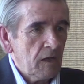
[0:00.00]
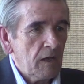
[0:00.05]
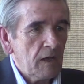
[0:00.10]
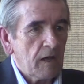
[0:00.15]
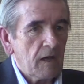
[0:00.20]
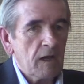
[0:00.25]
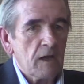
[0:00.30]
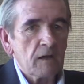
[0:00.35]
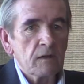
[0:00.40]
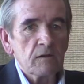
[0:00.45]

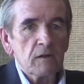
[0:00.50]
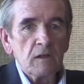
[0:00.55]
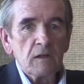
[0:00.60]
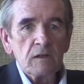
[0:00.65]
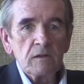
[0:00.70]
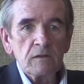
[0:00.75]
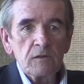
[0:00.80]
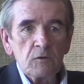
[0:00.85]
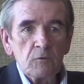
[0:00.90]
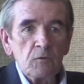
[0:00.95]
and
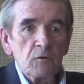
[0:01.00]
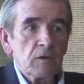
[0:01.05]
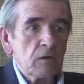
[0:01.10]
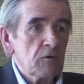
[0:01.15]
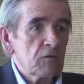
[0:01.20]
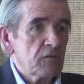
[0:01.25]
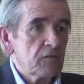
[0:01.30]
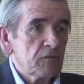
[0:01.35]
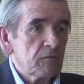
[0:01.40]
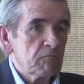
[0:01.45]
you were there
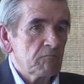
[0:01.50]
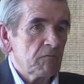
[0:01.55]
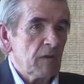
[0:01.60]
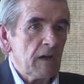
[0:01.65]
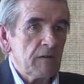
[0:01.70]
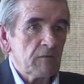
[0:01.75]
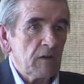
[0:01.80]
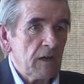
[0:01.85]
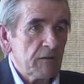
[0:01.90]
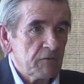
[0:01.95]

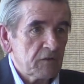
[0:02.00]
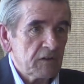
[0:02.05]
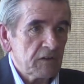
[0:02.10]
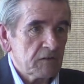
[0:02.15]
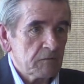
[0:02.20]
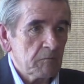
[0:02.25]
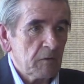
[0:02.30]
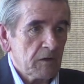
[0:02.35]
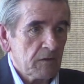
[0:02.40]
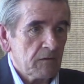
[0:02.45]
5.5,
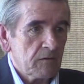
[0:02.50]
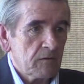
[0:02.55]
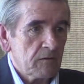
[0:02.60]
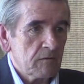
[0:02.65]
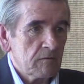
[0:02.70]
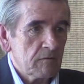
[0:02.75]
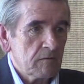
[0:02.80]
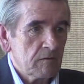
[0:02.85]
6 months.